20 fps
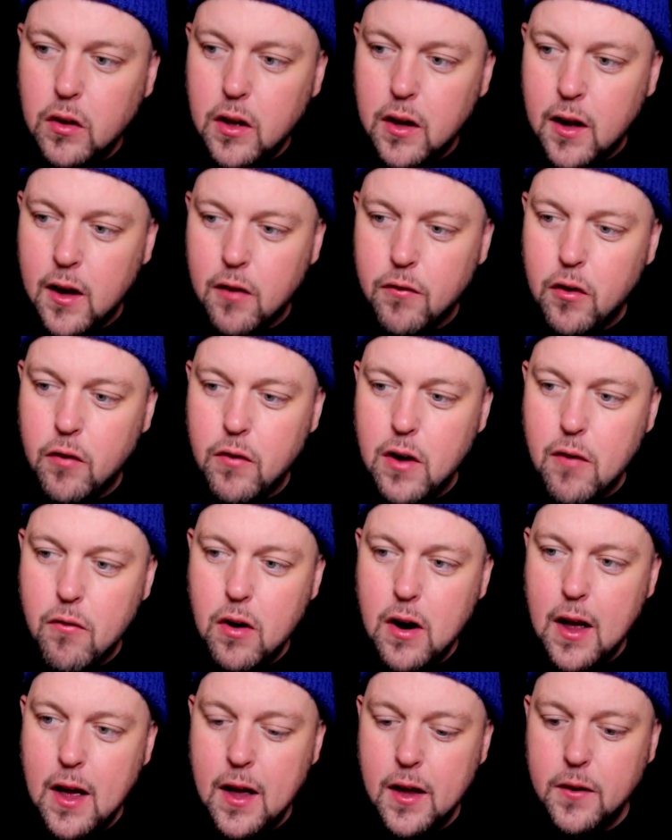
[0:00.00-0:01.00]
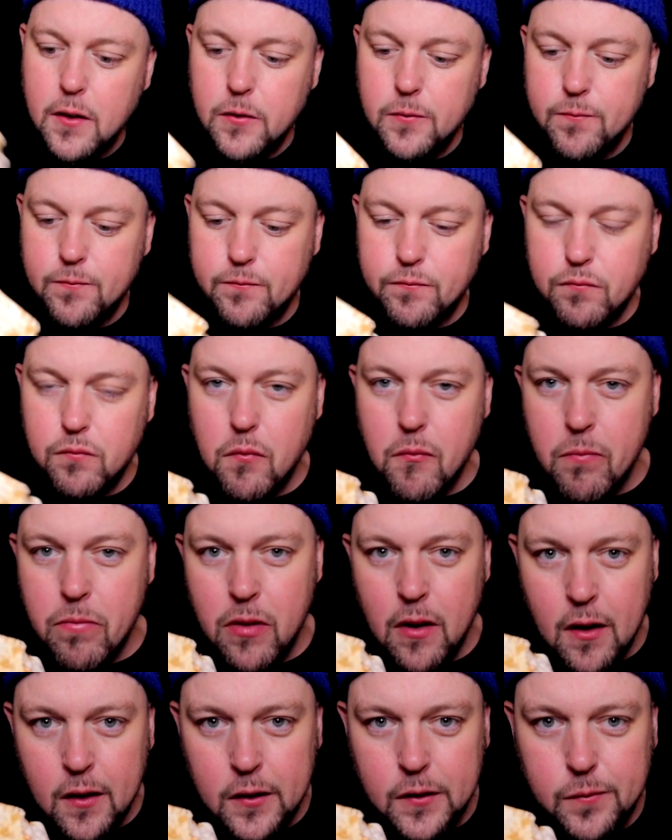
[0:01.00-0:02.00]
Okay, if you've never had
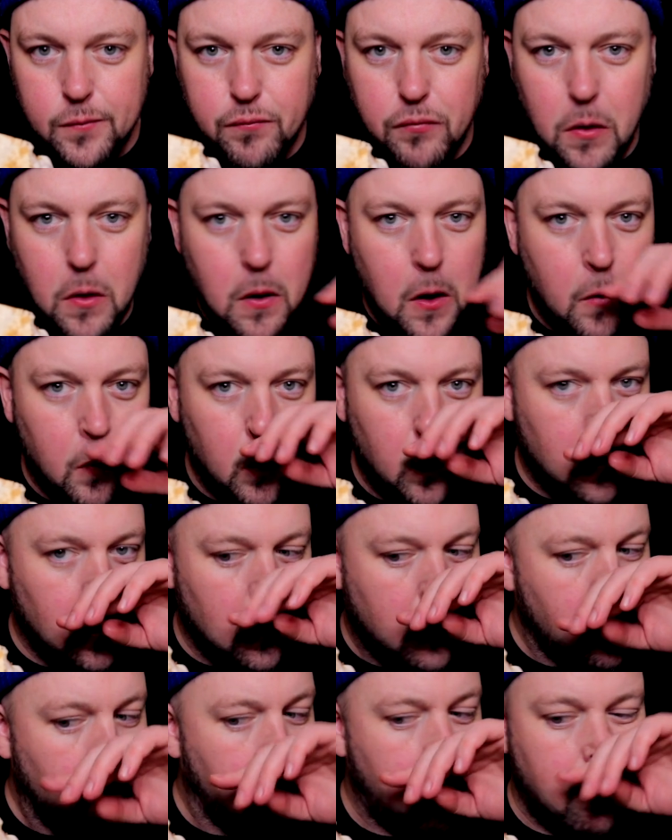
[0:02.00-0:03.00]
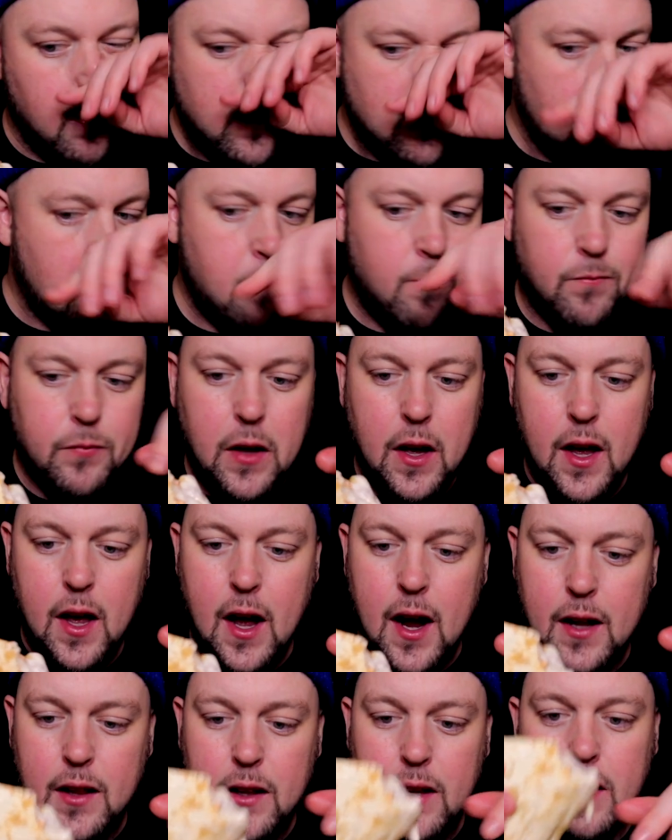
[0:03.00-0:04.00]
arugula on your pizza, I
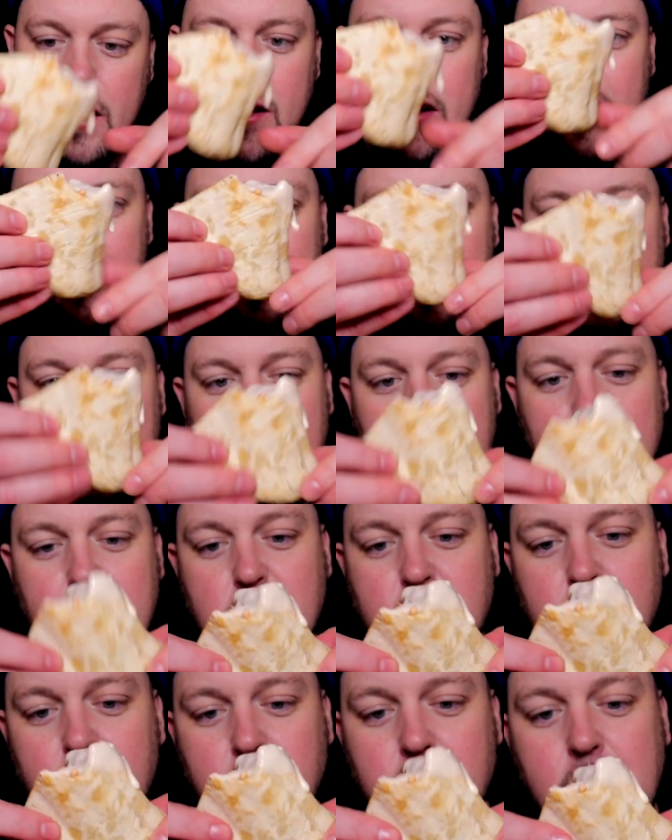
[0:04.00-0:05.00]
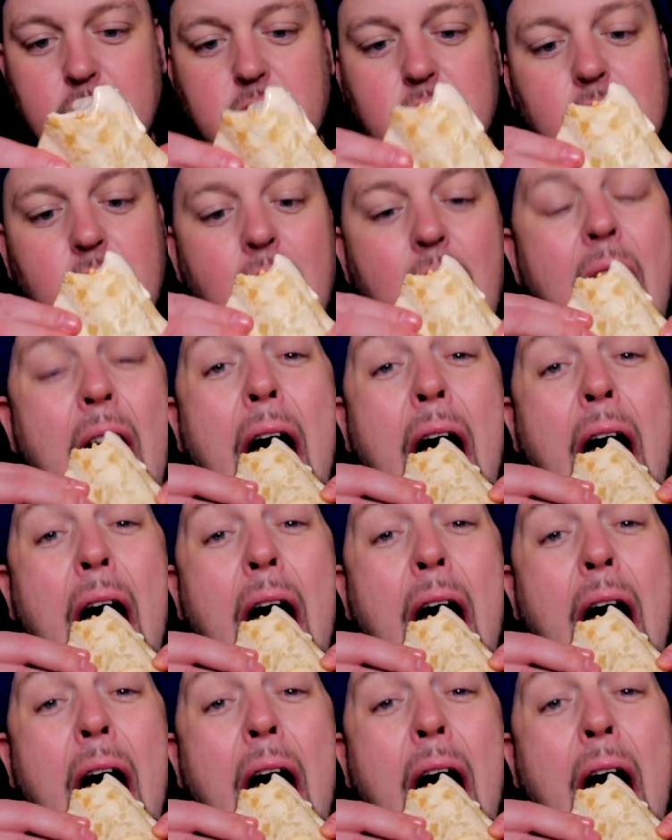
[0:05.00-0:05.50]
highly suggest it.